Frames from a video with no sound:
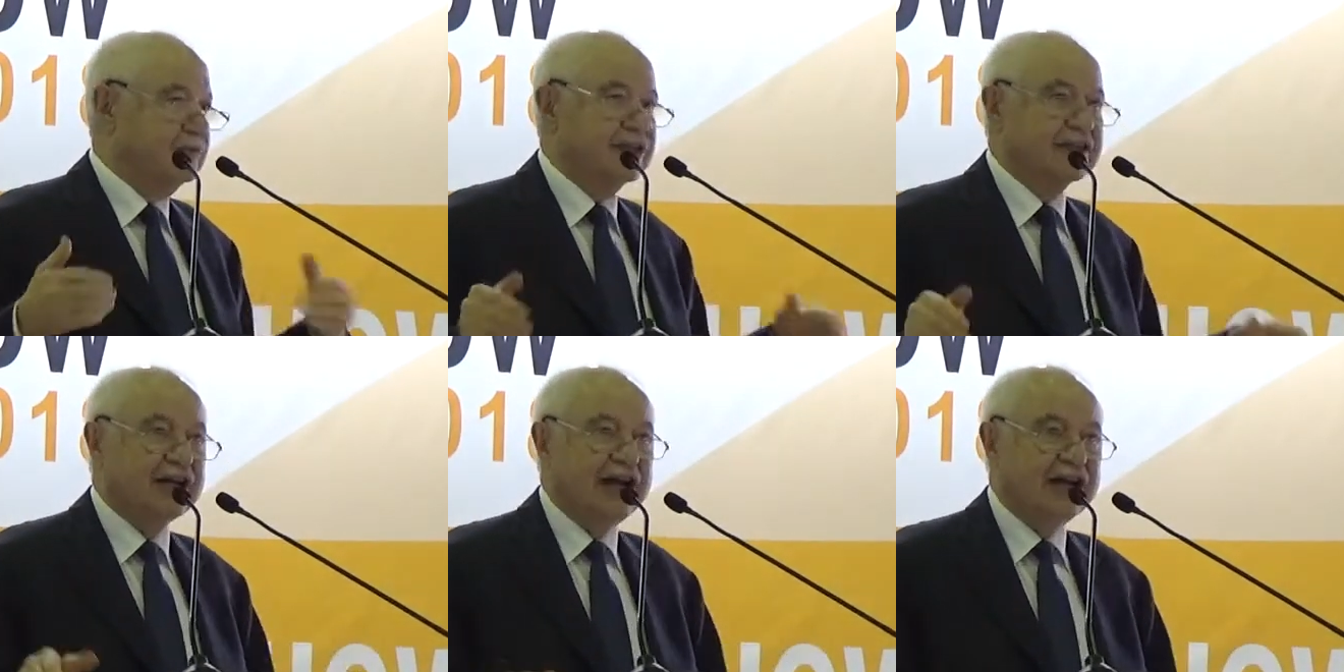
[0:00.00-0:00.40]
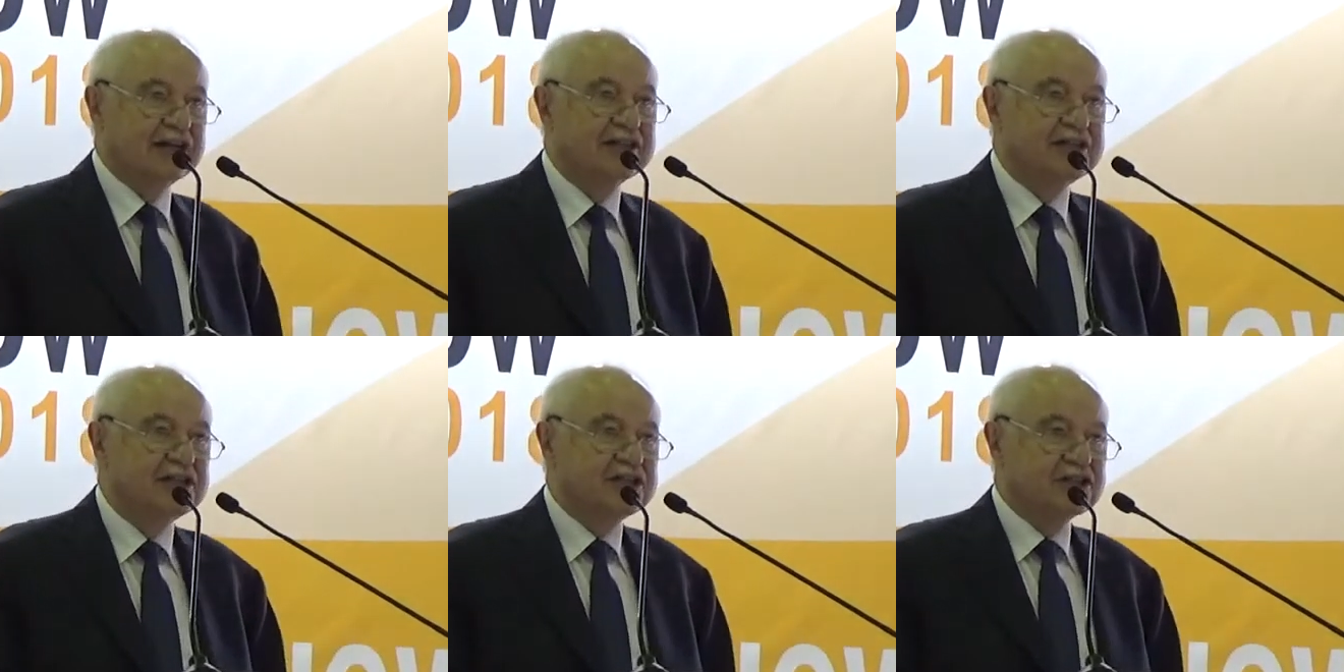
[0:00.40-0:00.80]

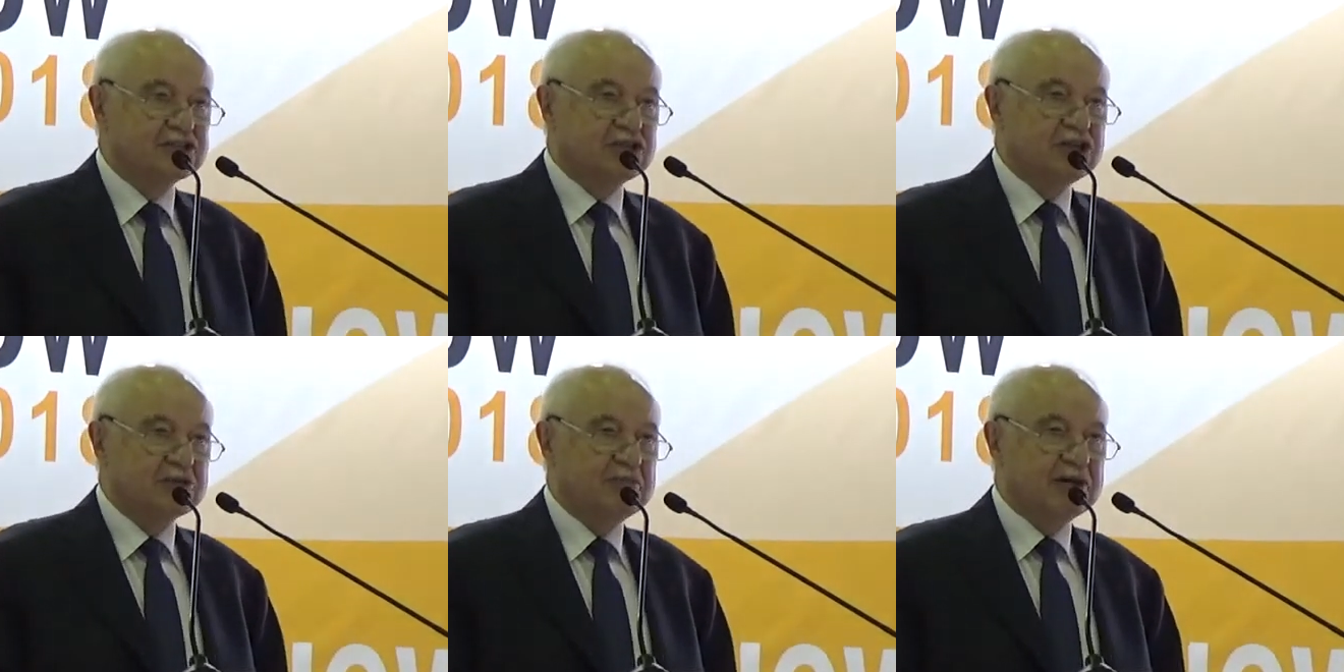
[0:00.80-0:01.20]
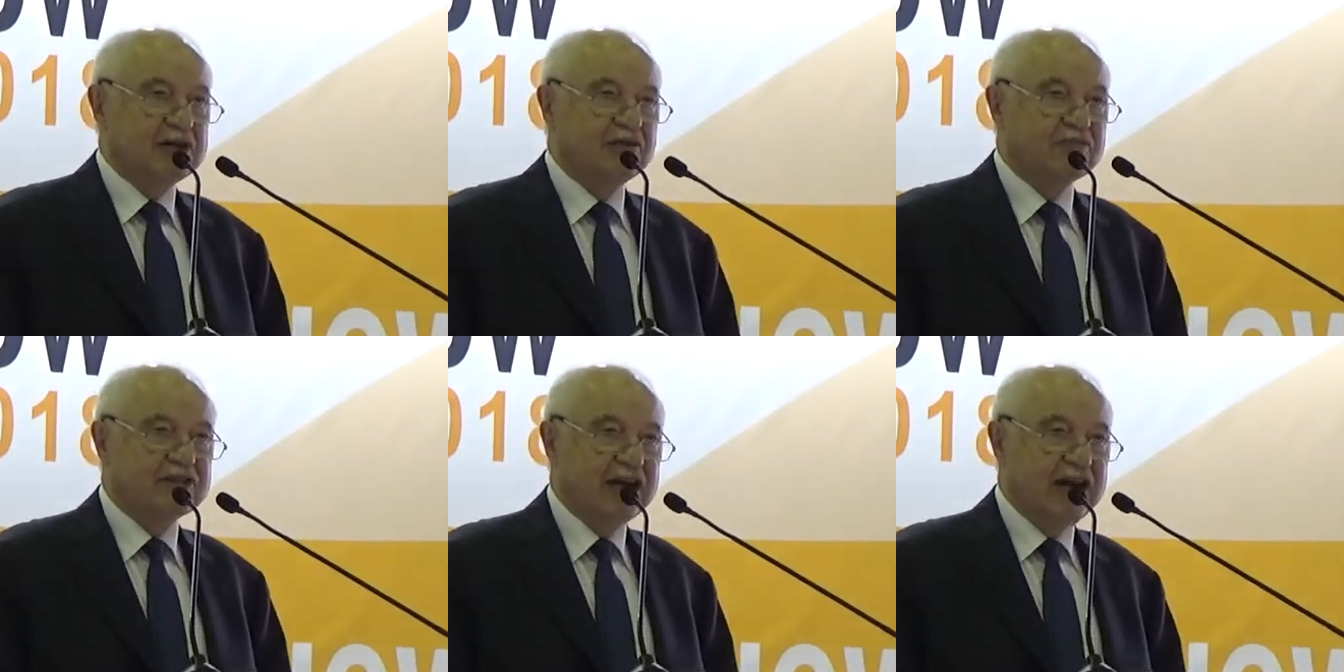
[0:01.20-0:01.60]
the chairman
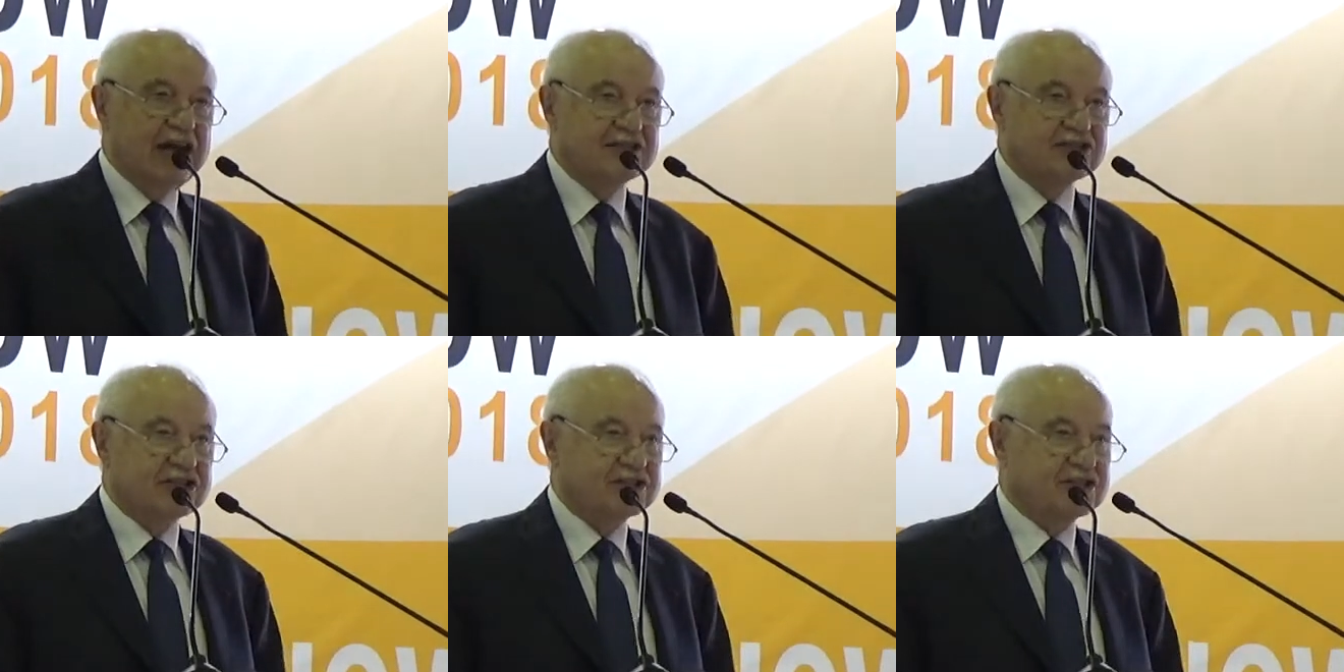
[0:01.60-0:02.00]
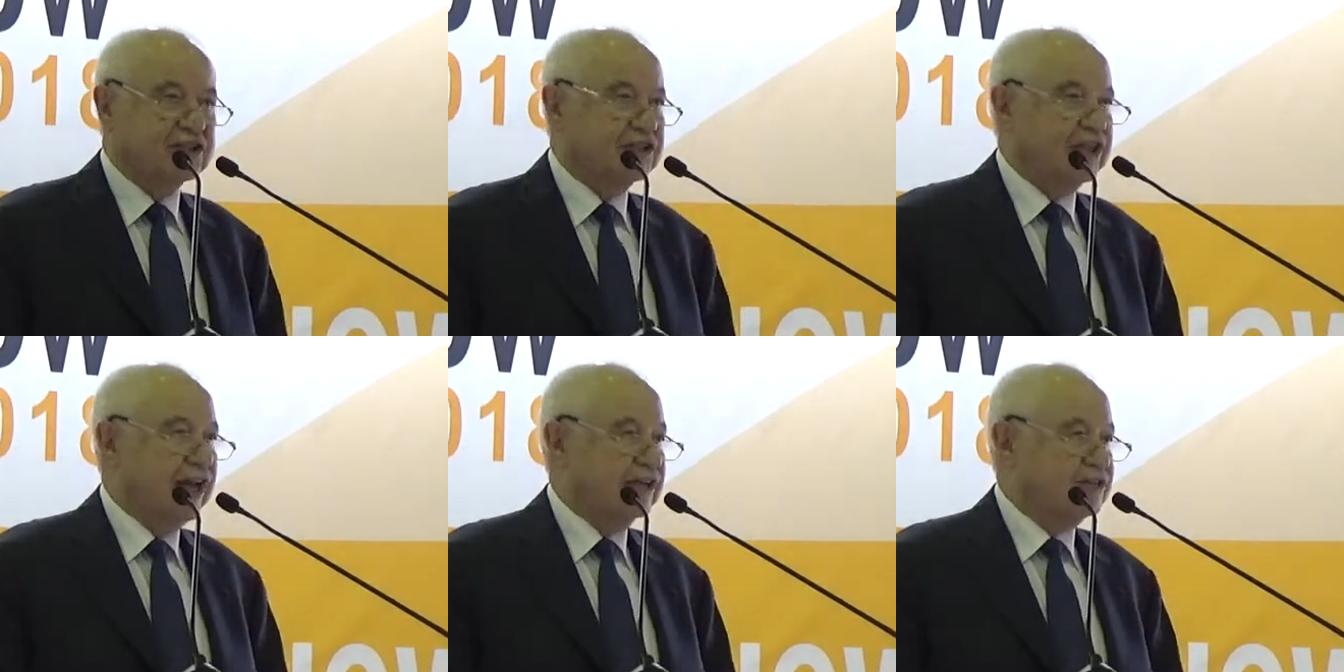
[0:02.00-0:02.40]
of the largest
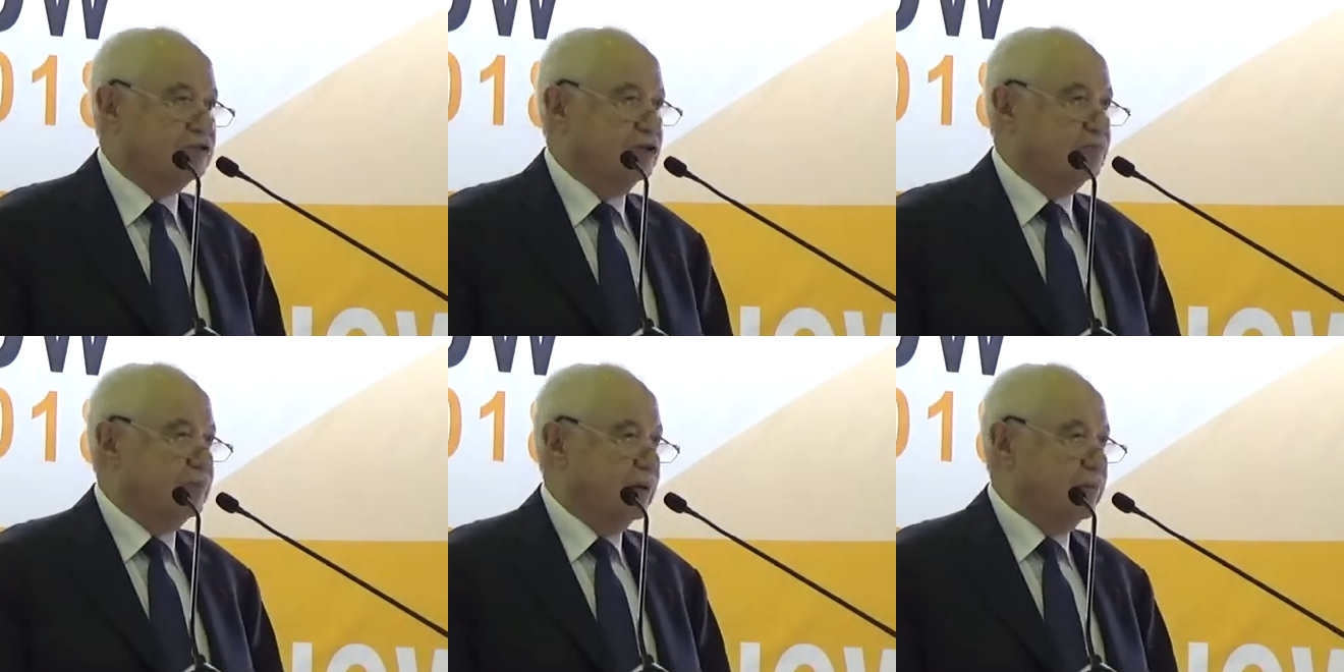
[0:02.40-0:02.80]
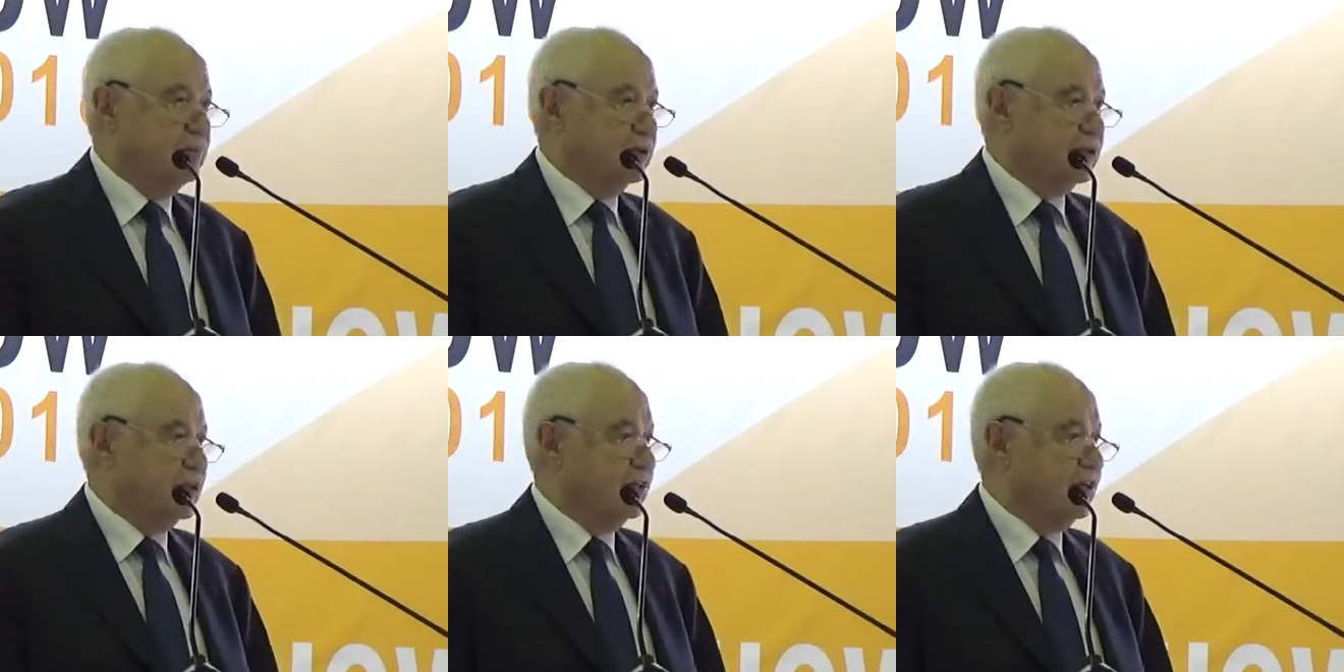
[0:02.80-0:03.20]
intellectual
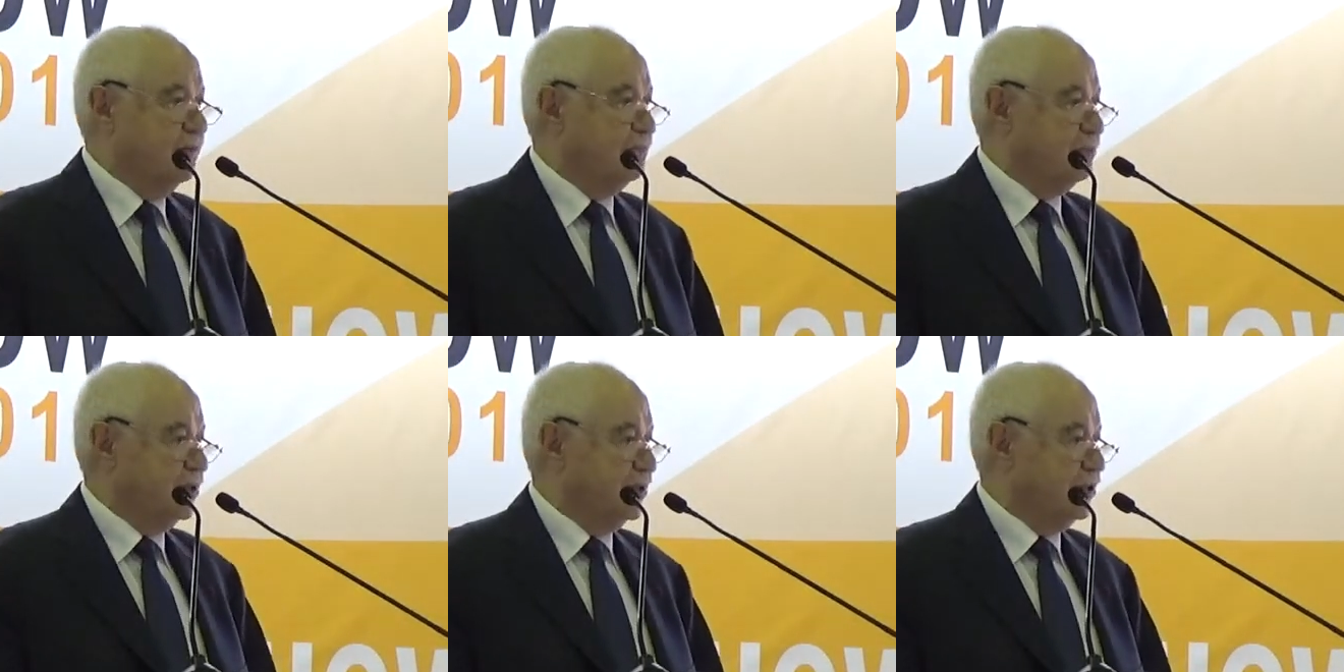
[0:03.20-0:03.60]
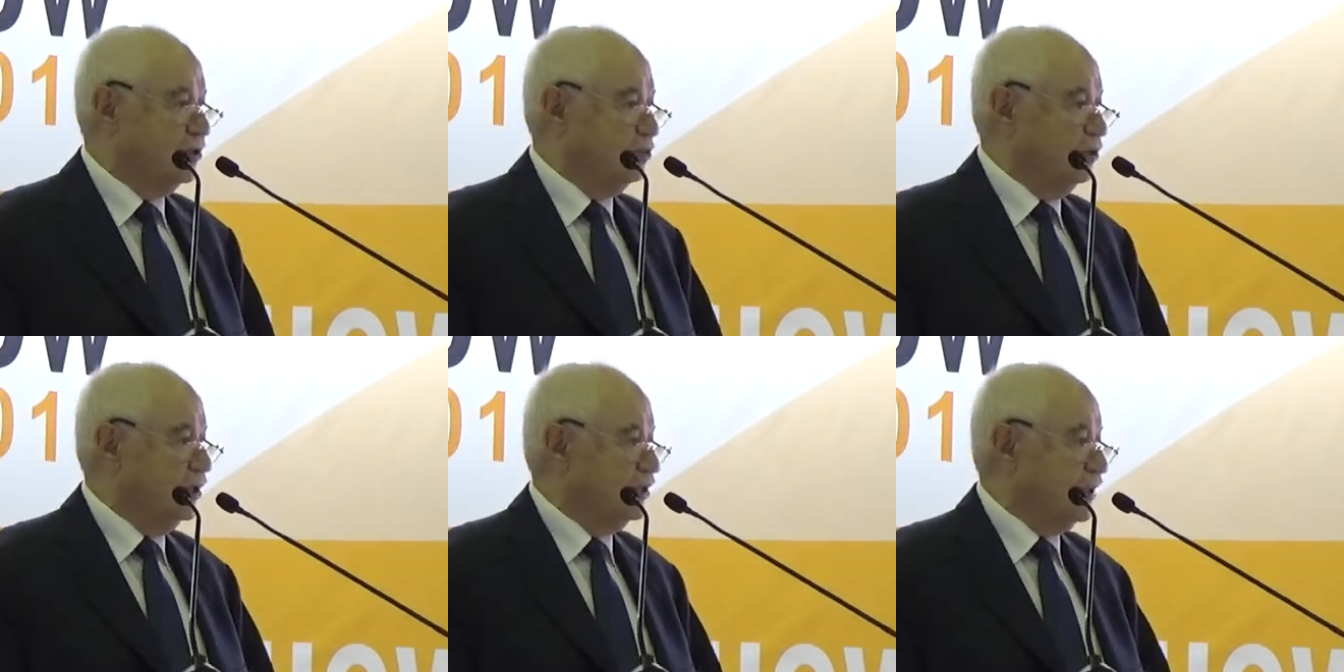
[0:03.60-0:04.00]
property company in the
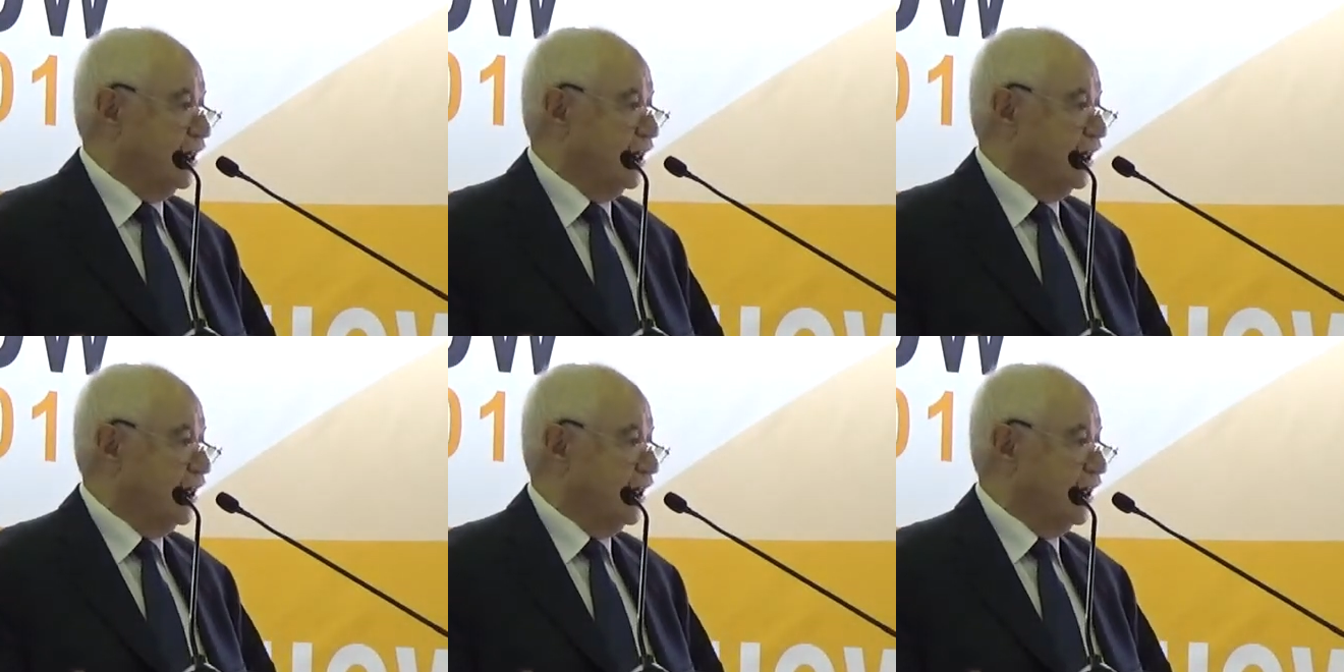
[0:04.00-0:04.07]
world,